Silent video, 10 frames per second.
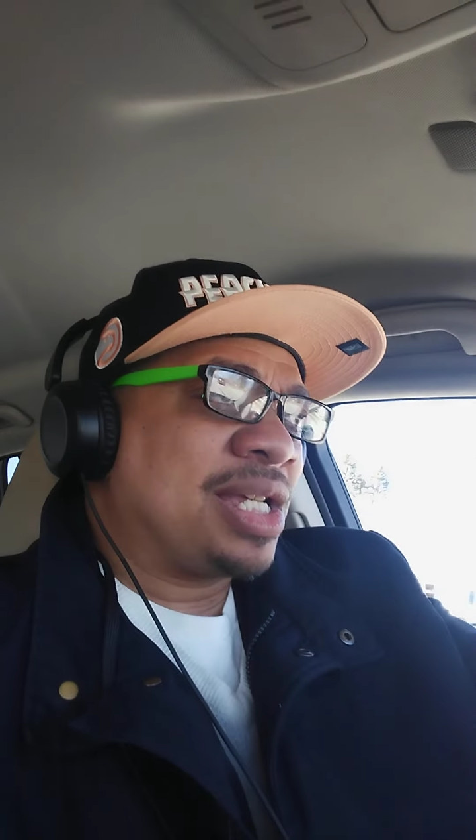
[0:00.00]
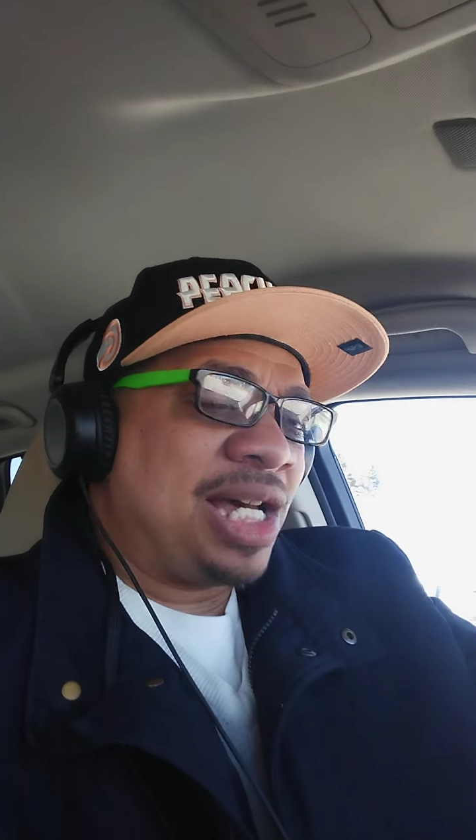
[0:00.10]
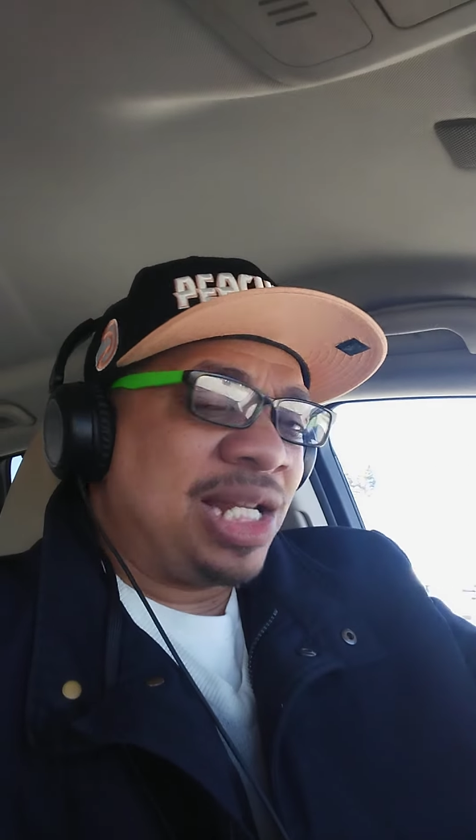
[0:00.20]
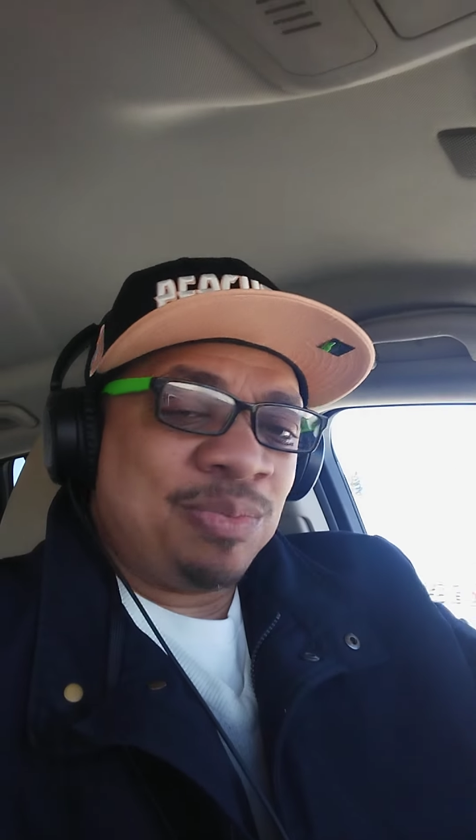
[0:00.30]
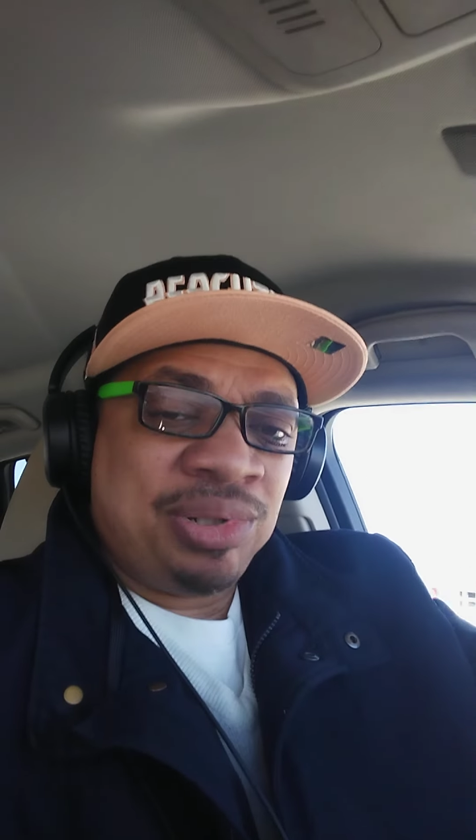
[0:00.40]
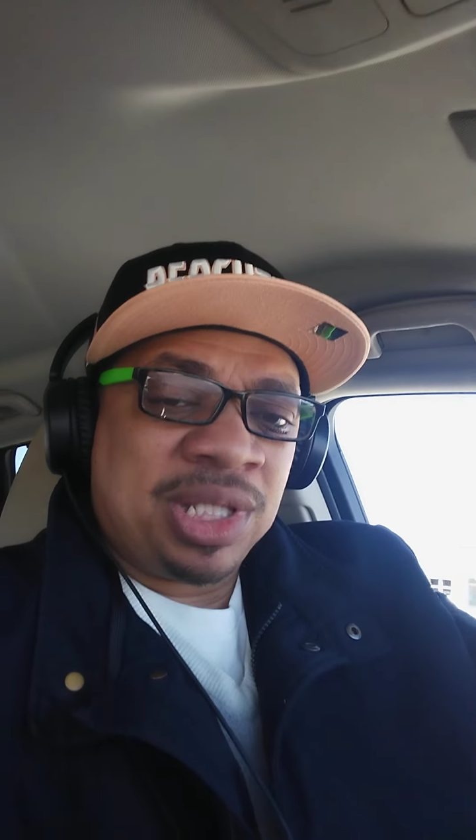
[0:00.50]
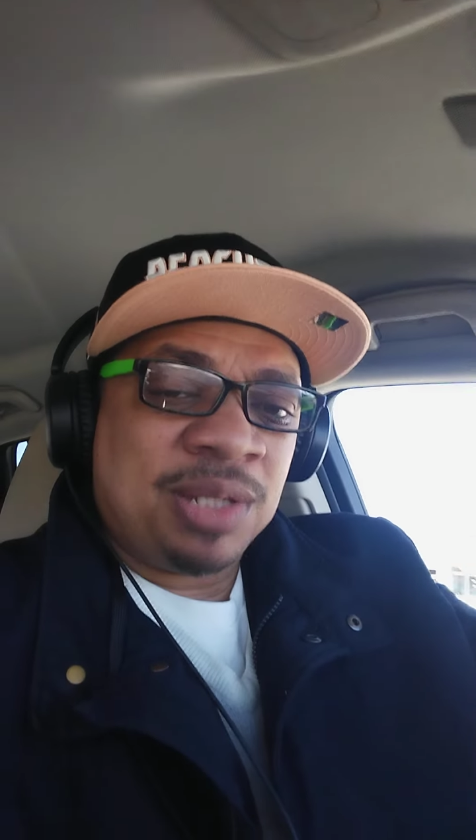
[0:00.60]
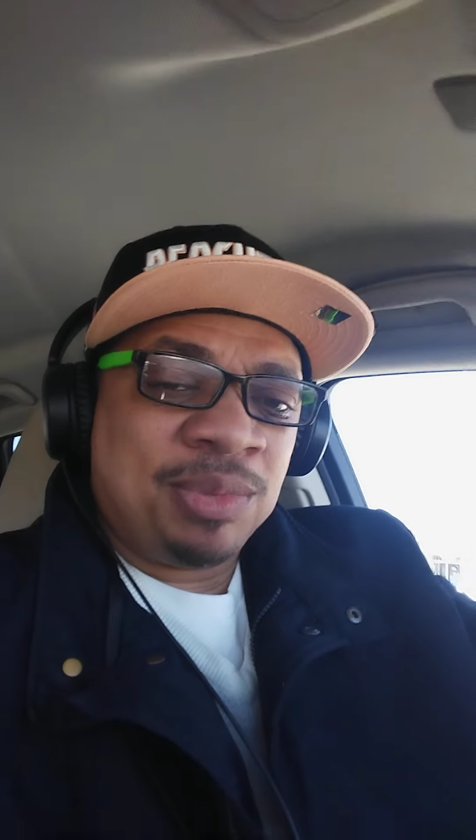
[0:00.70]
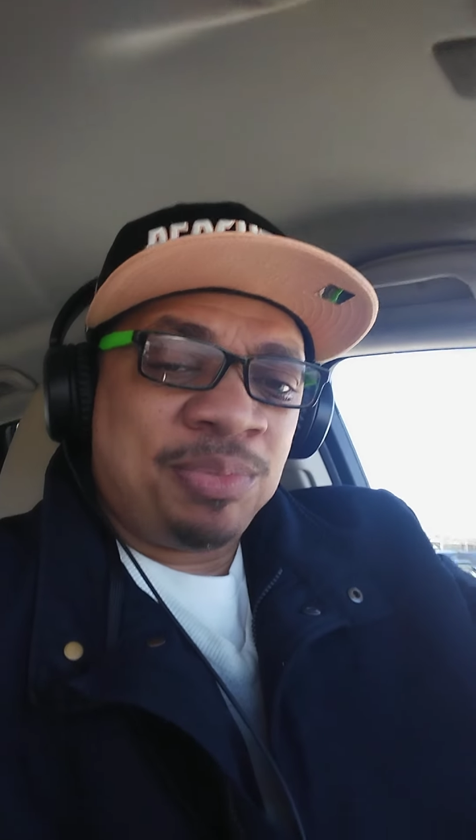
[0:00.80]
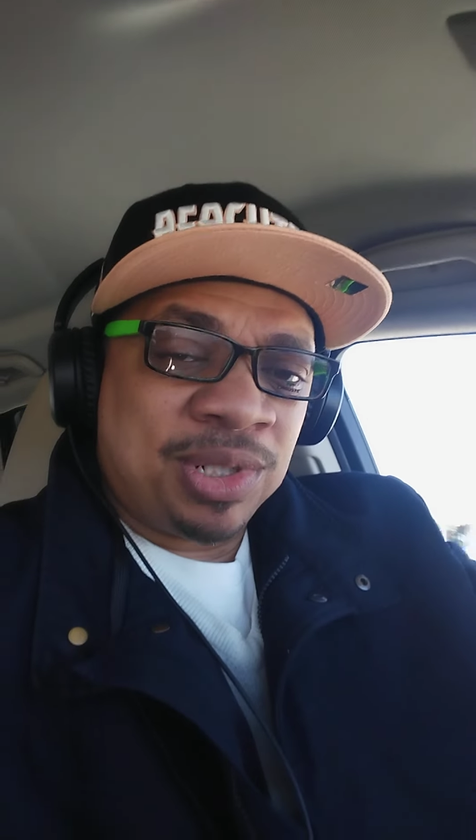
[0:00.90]
kind of put
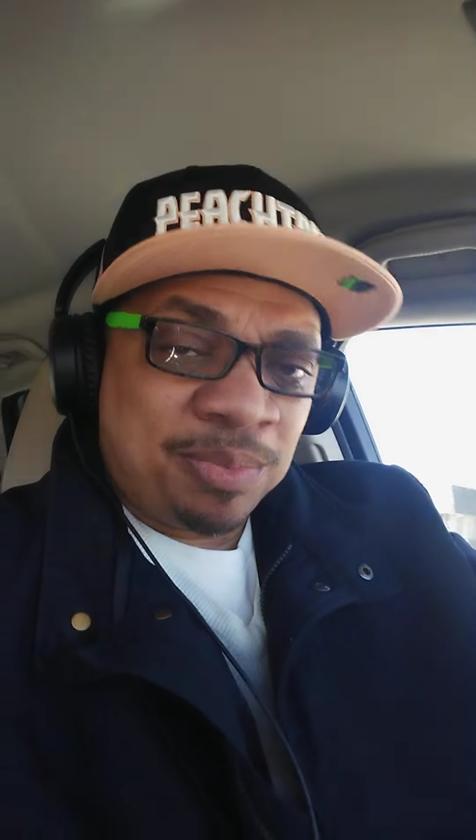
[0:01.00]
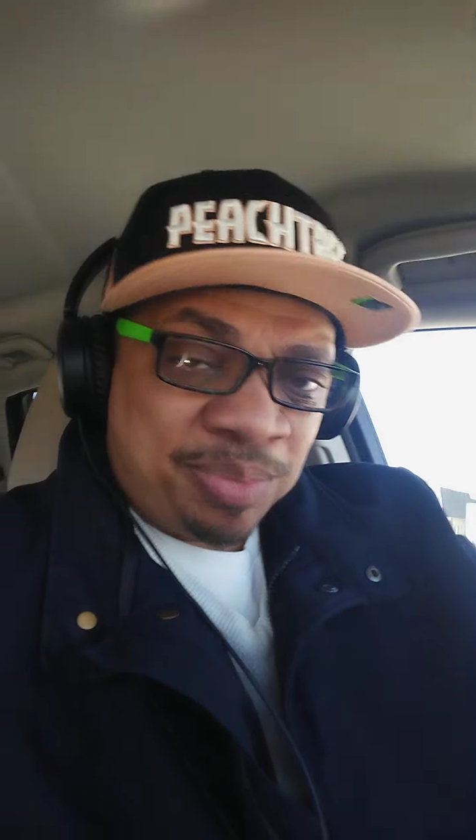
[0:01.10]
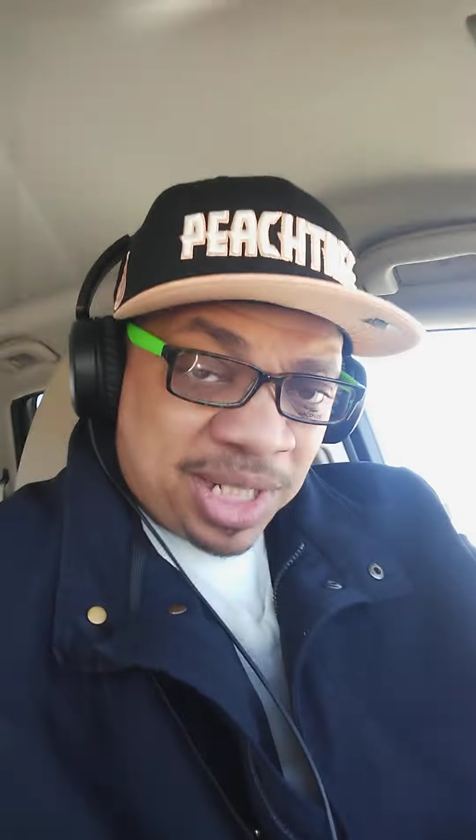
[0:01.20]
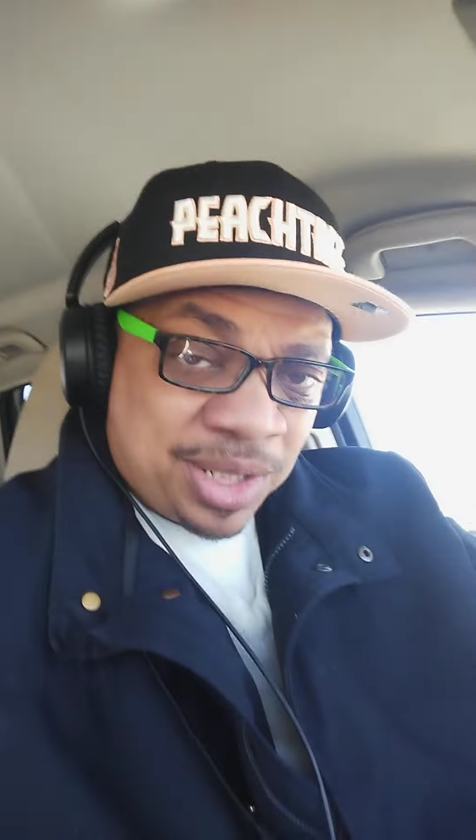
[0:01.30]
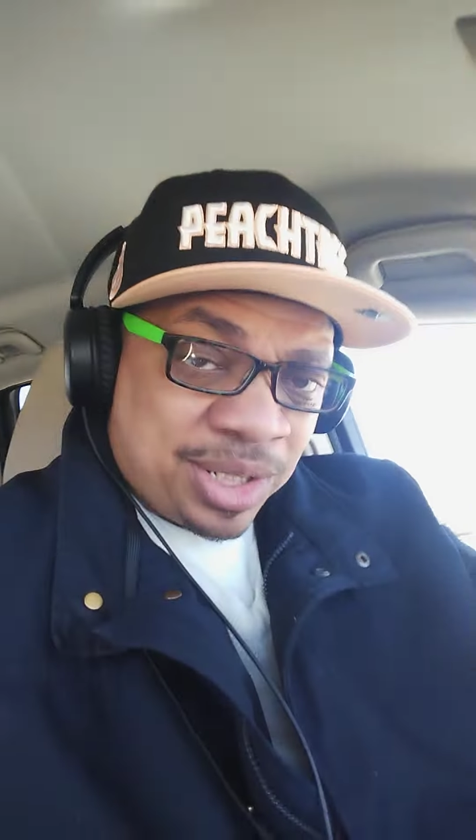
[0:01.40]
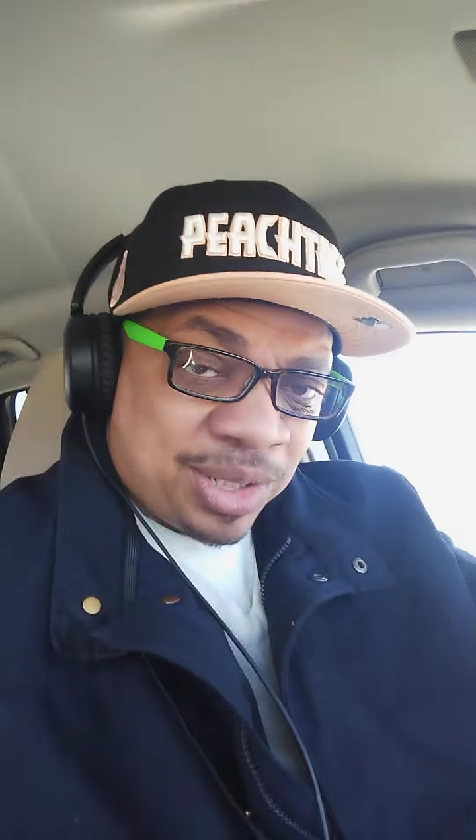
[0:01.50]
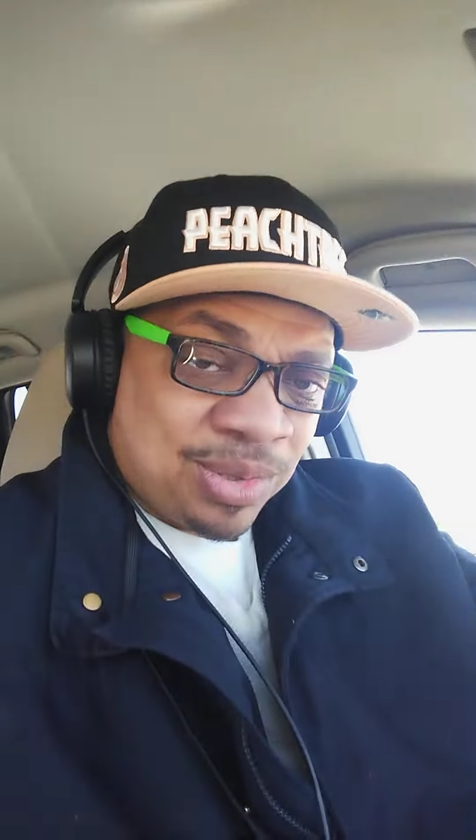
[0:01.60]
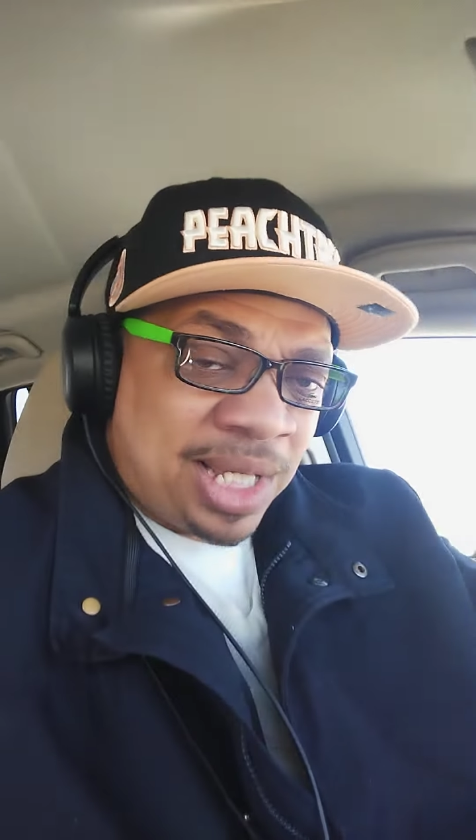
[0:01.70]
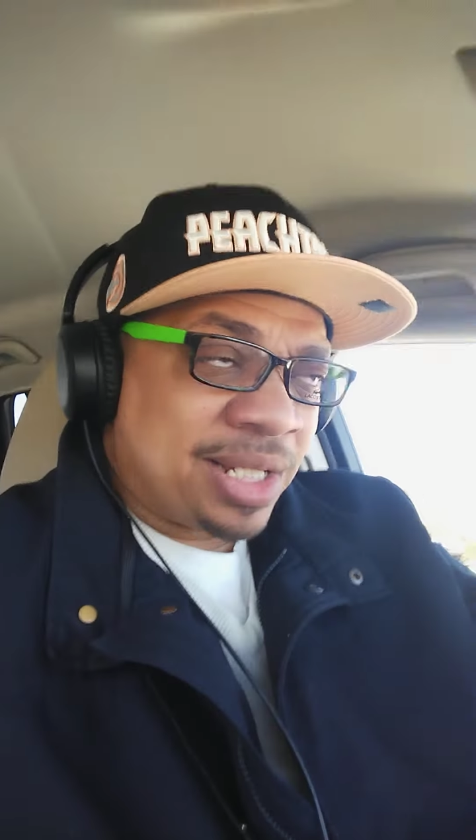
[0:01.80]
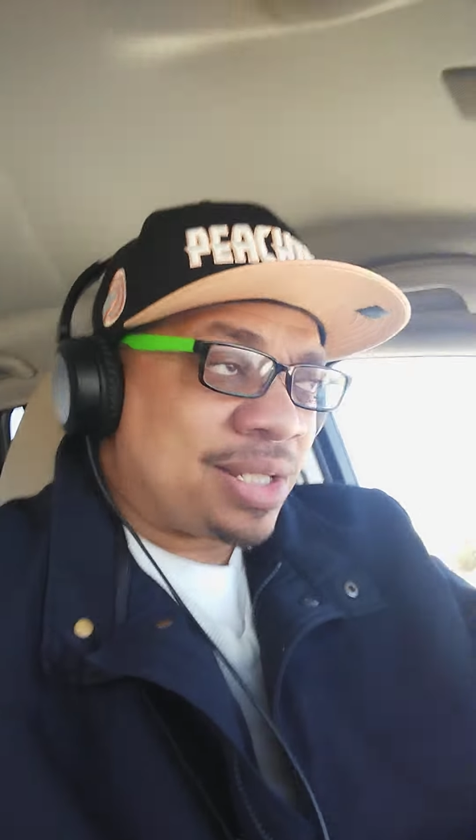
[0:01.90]
them up on a
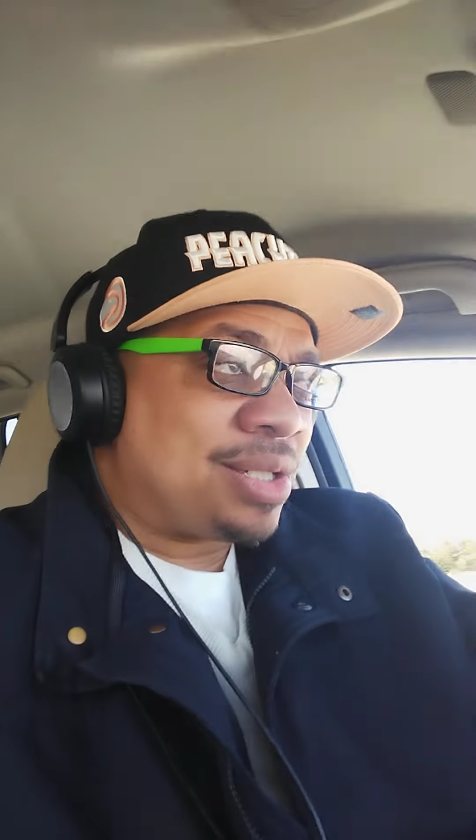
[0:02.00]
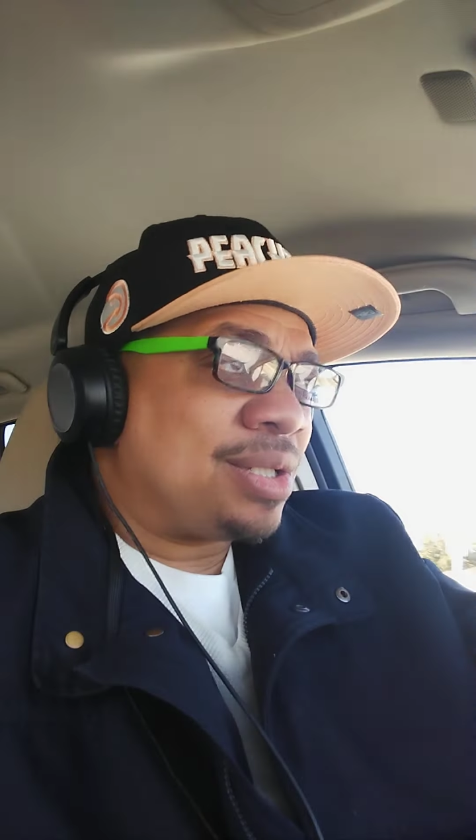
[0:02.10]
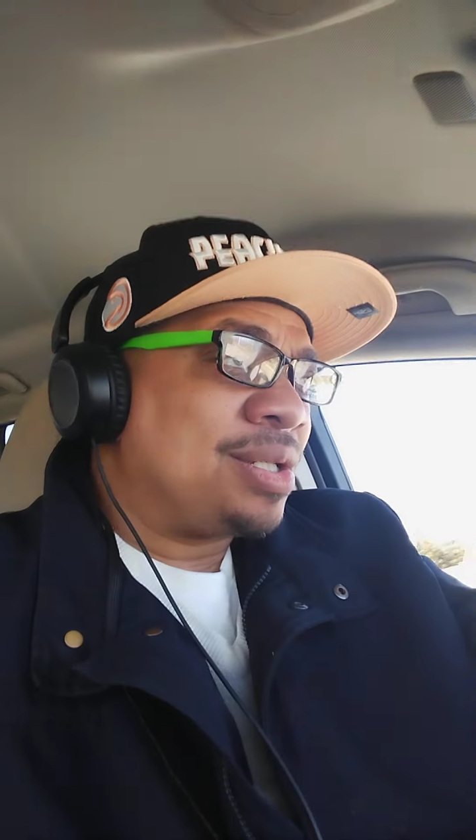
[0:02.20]
pedestal like